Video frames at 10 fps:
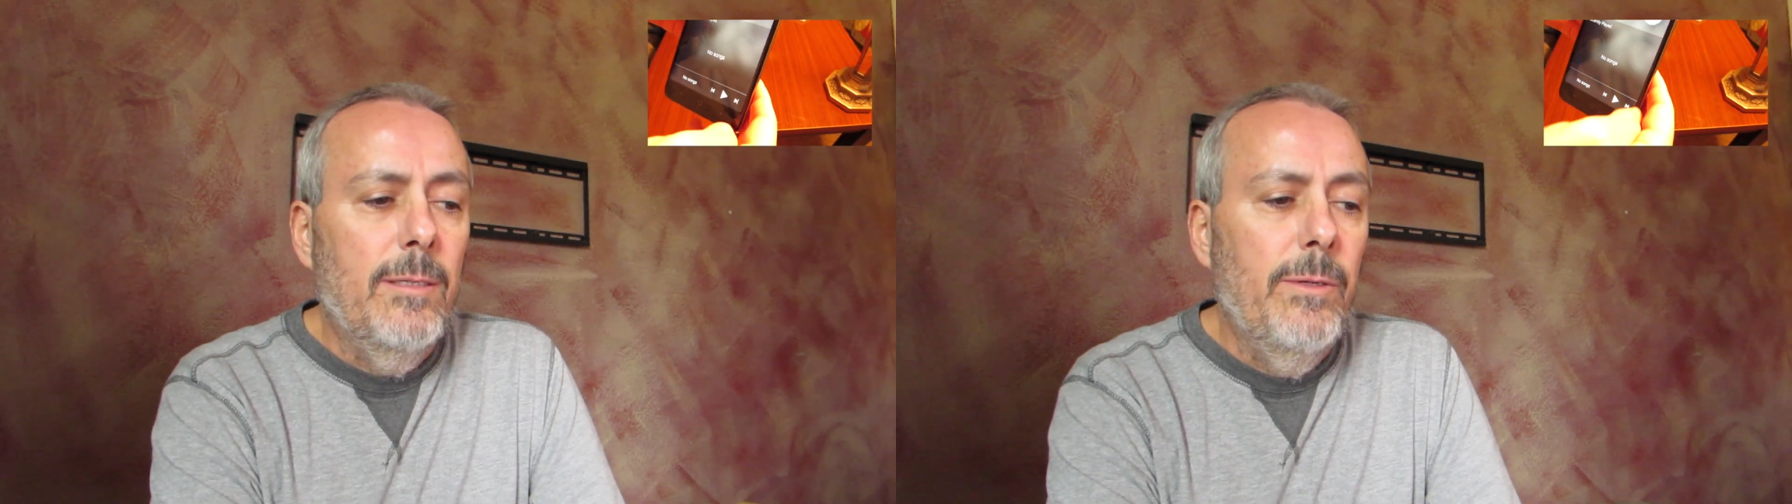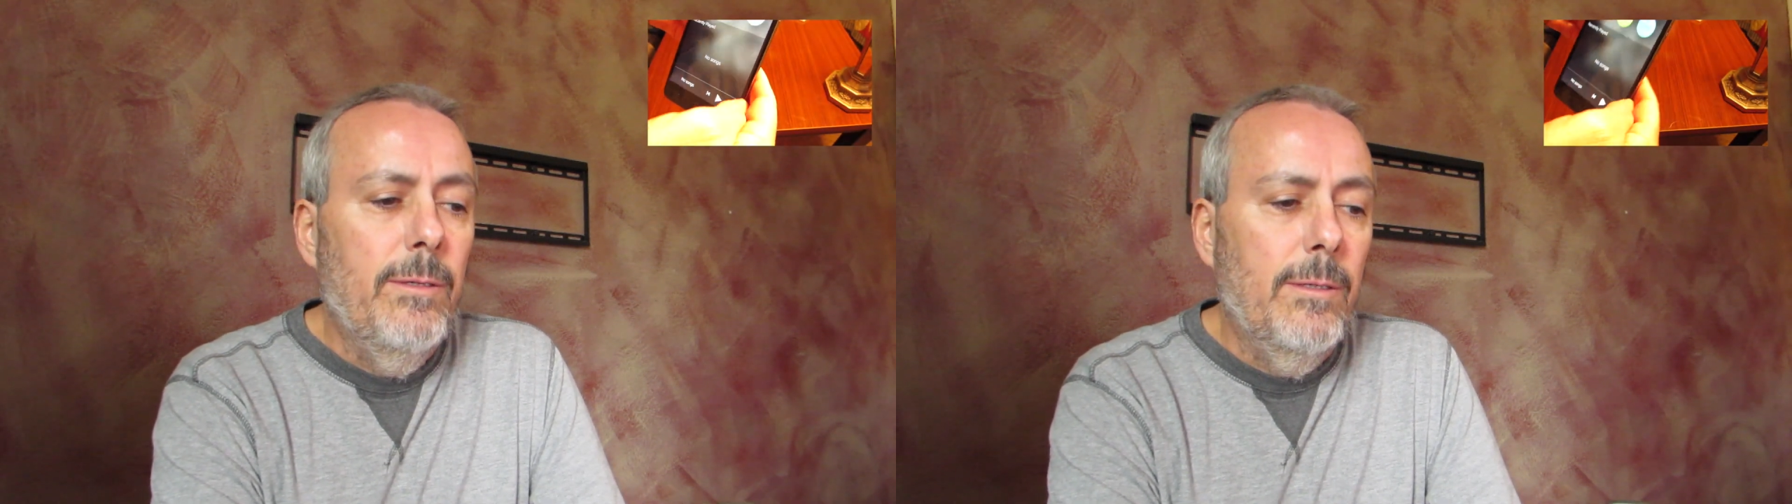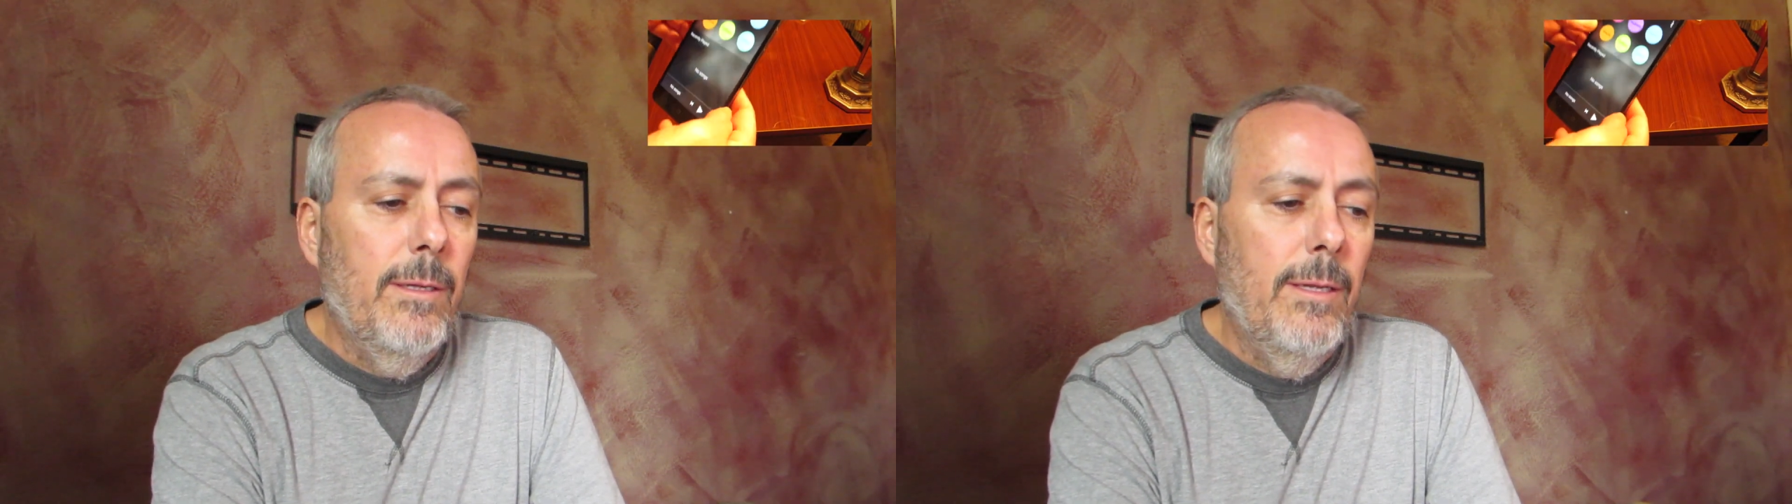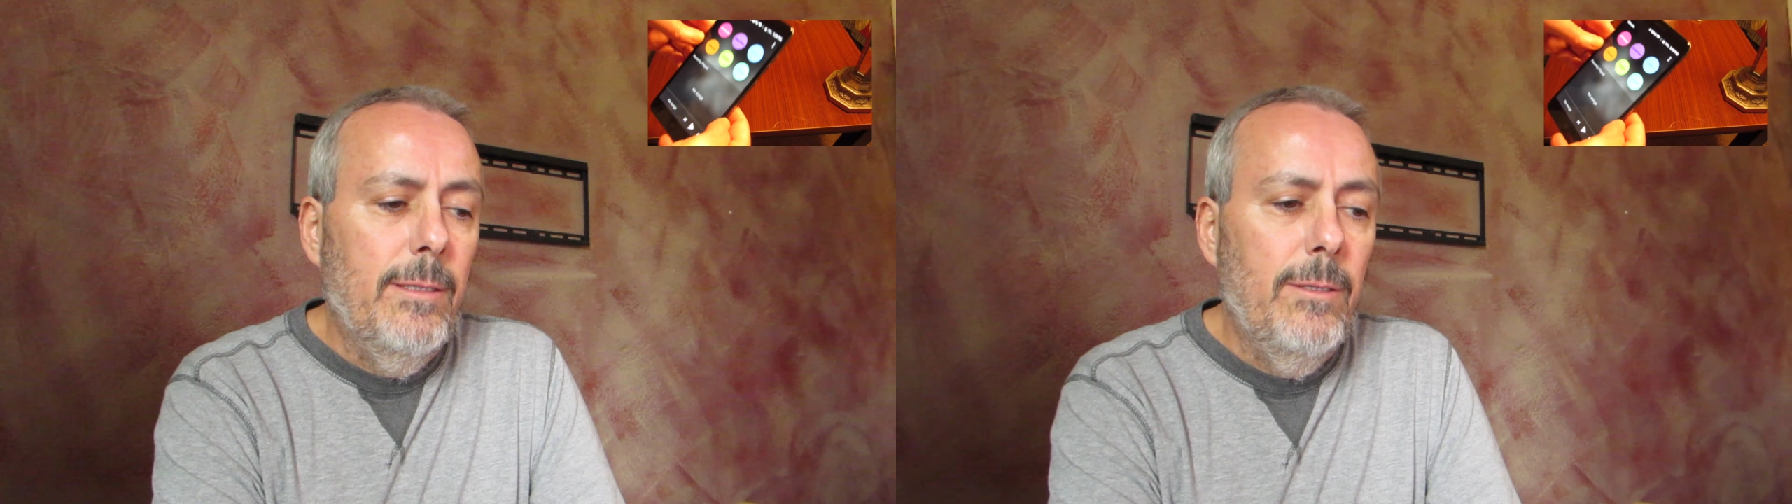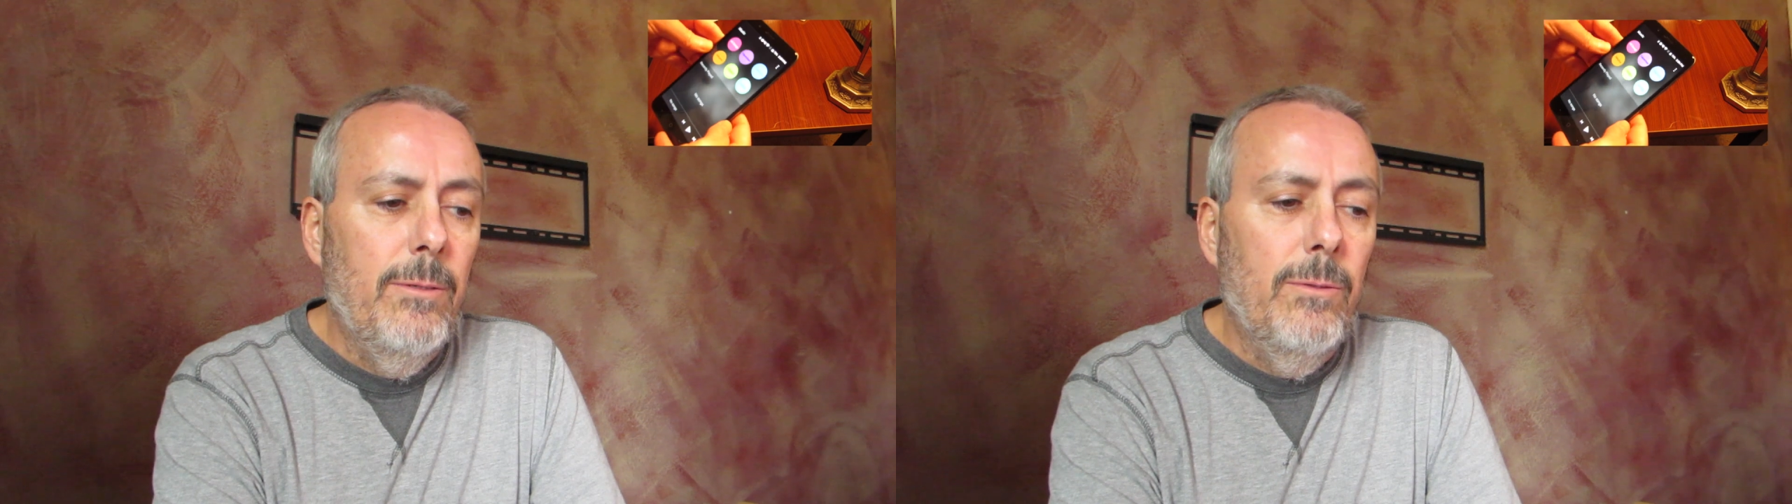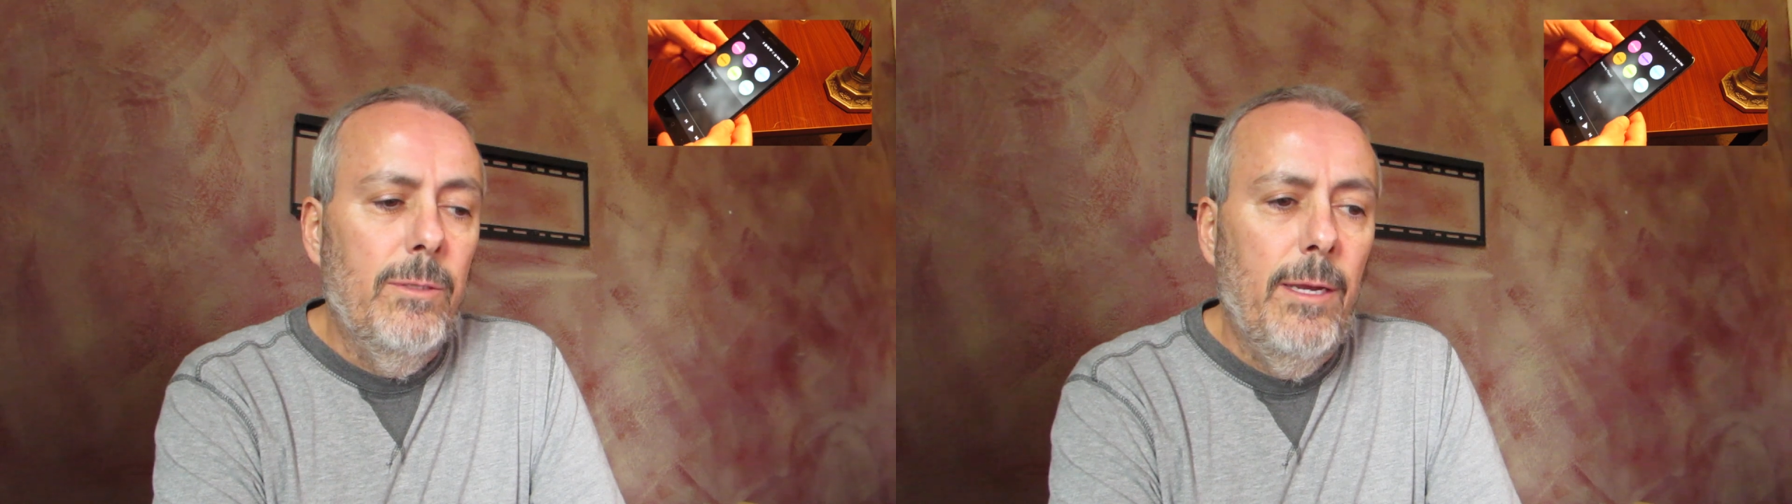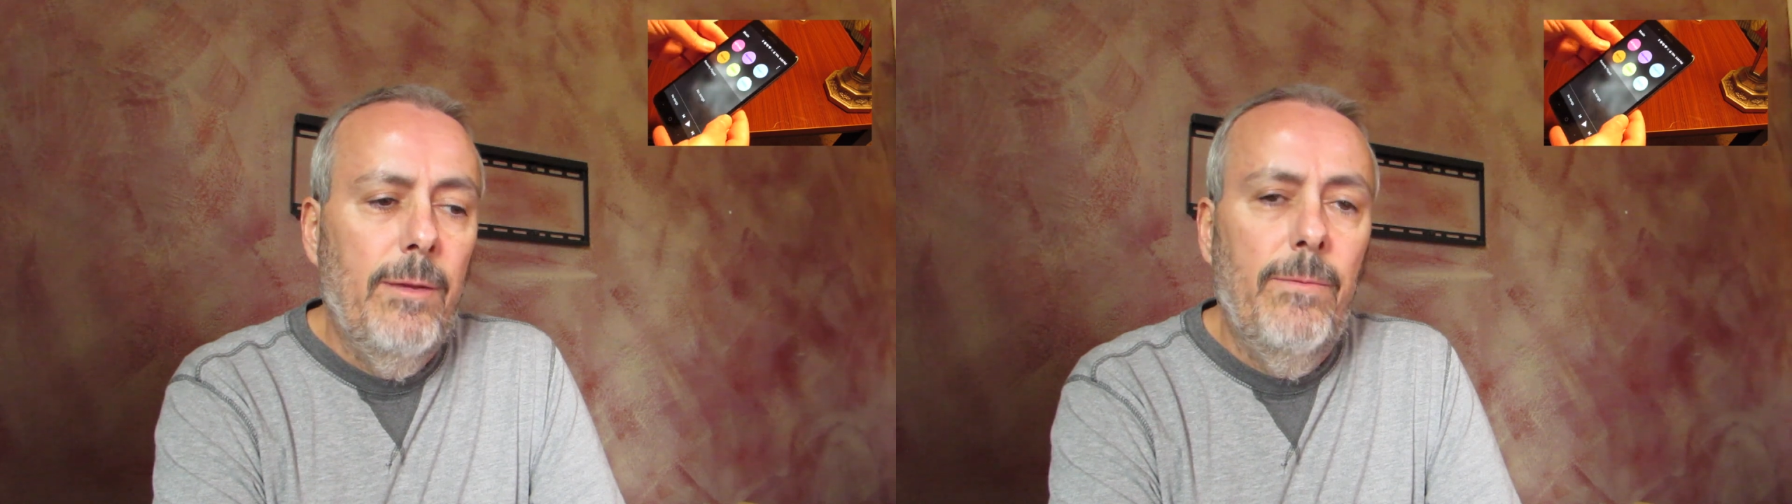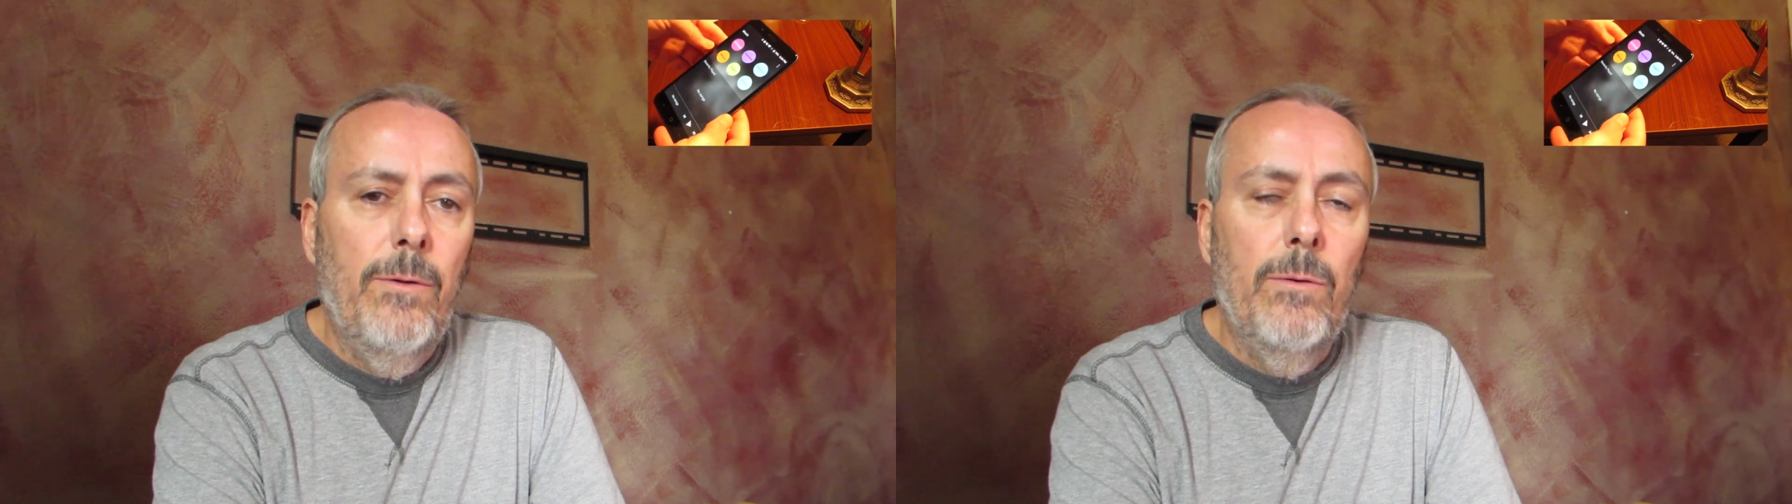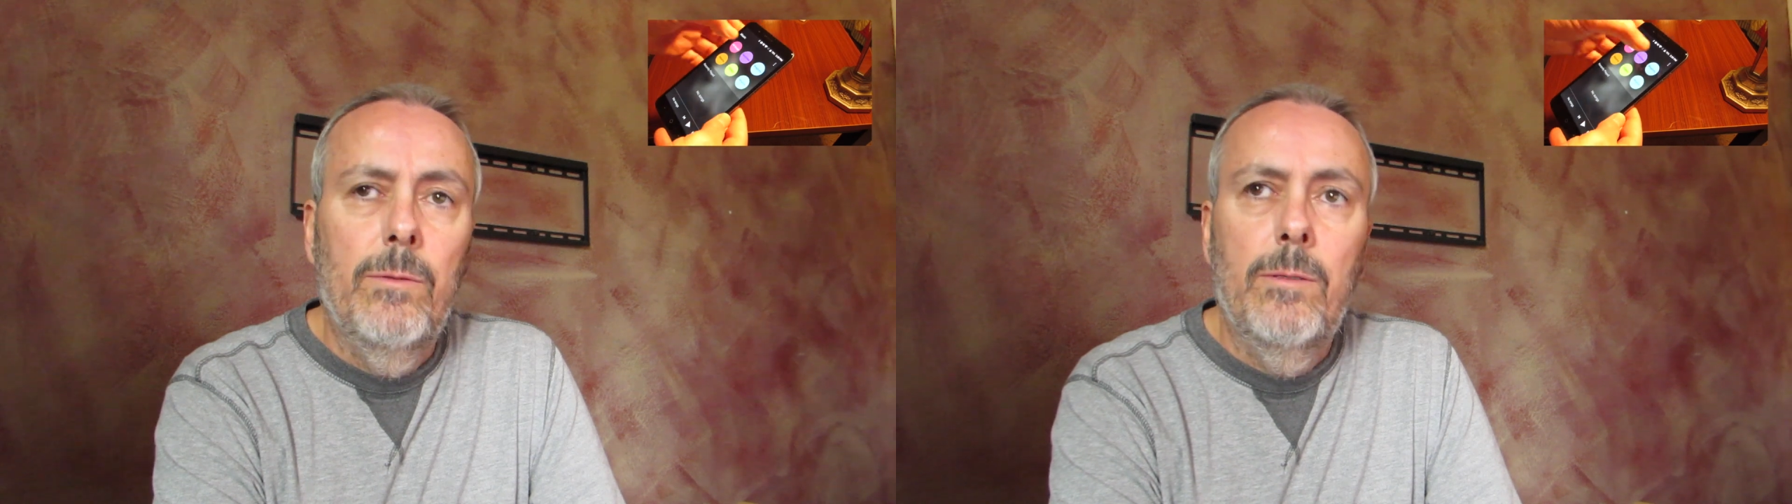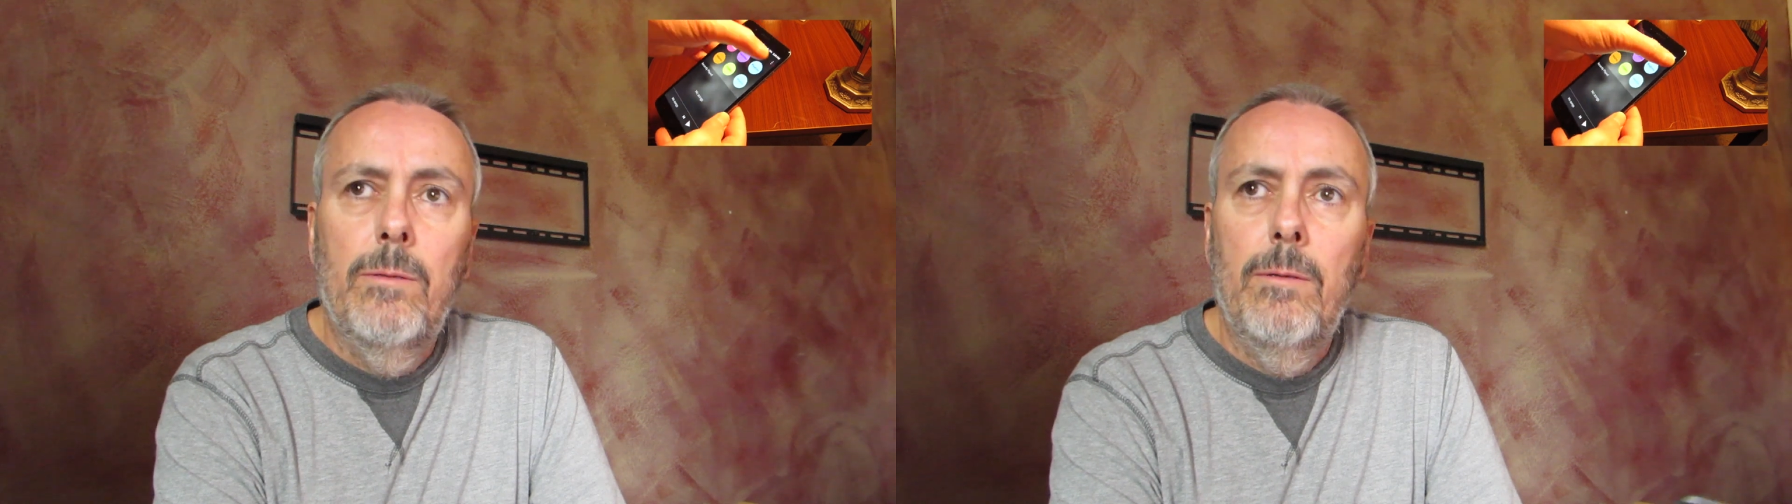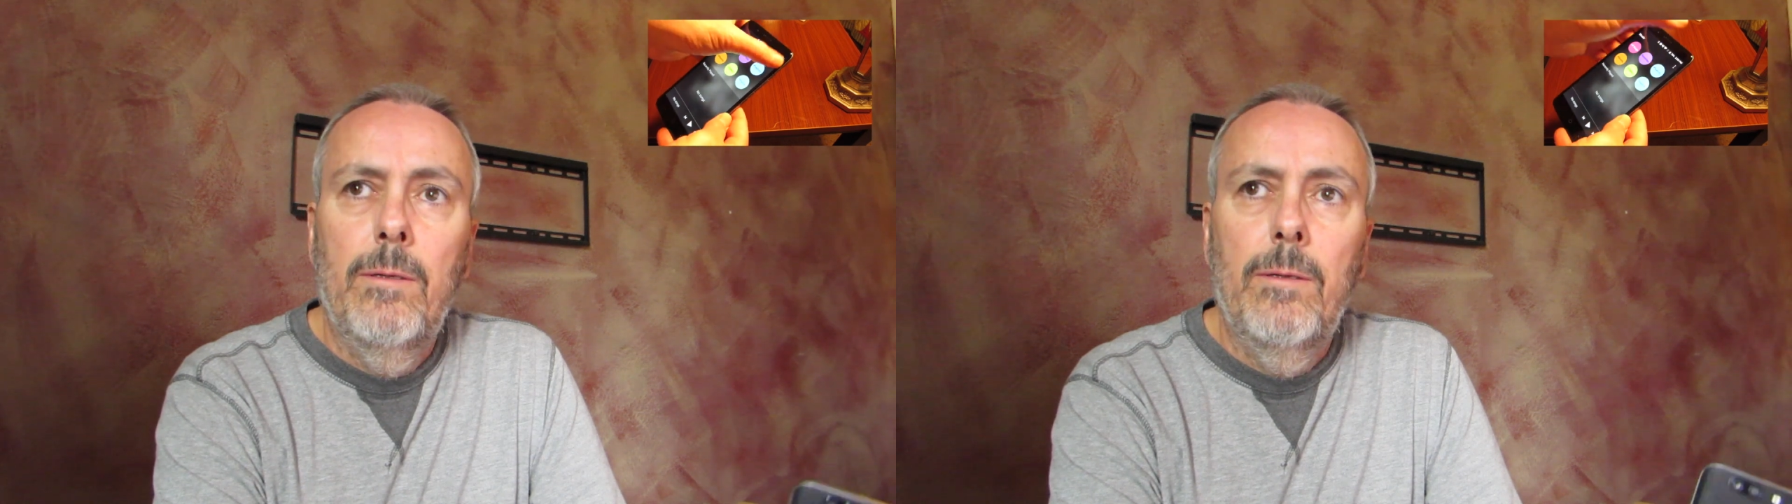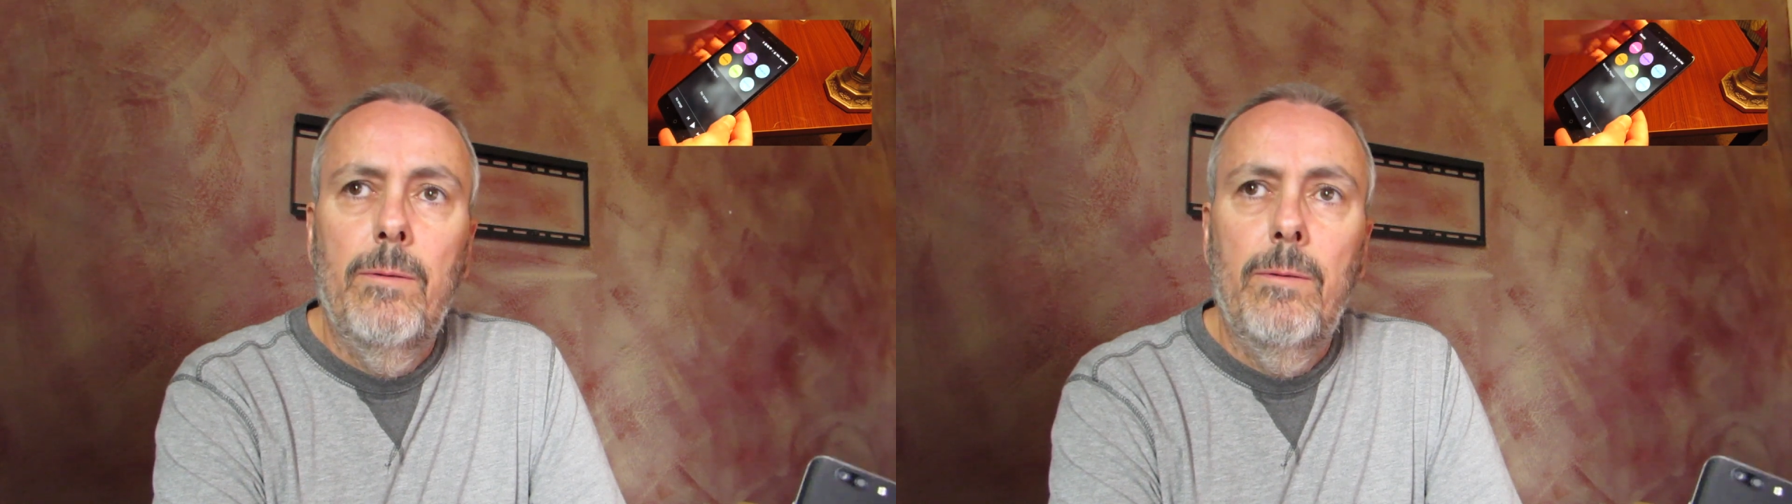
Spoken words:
is because I like to use headphones.